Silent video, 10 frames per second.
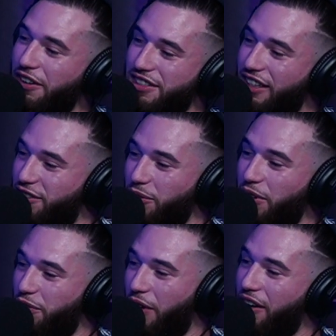cherish that
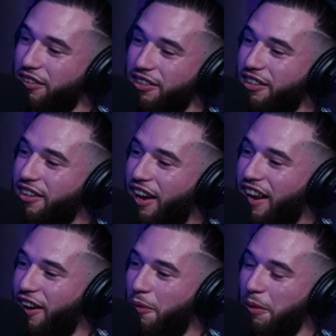story forever,
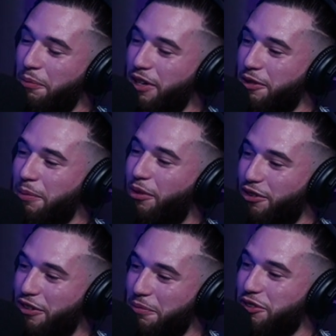and I hope it brings
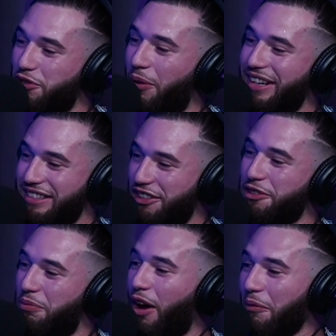people as much joy as it
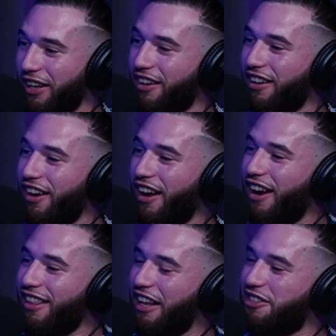just brought me.
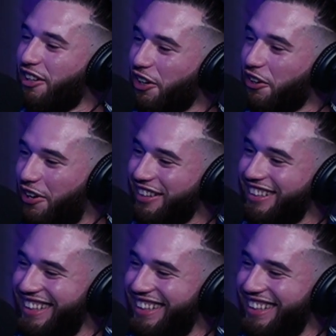That's such a.